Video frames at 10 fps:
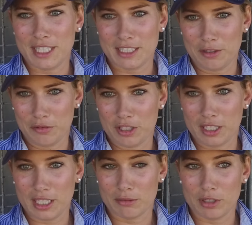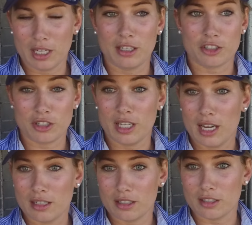Yeah, definitely, and we actually
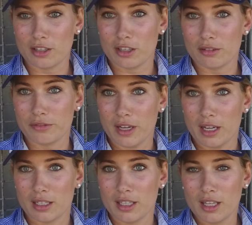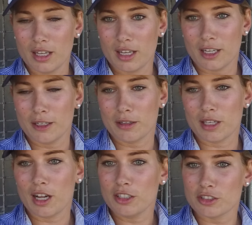had a lot of. Uh, uh,
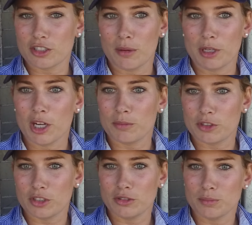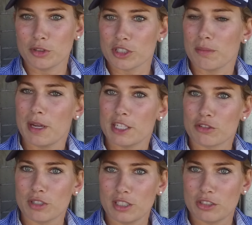clients coming up to book some mares
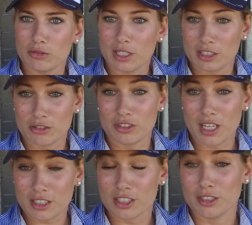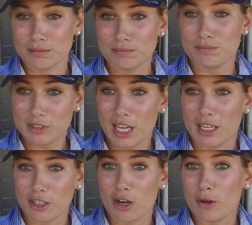already to attack. So yeah,
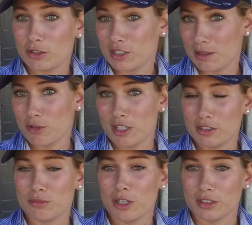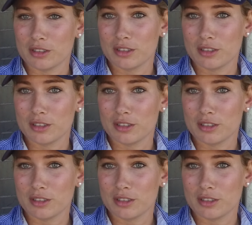yep. can't wait to see him running tomorrow.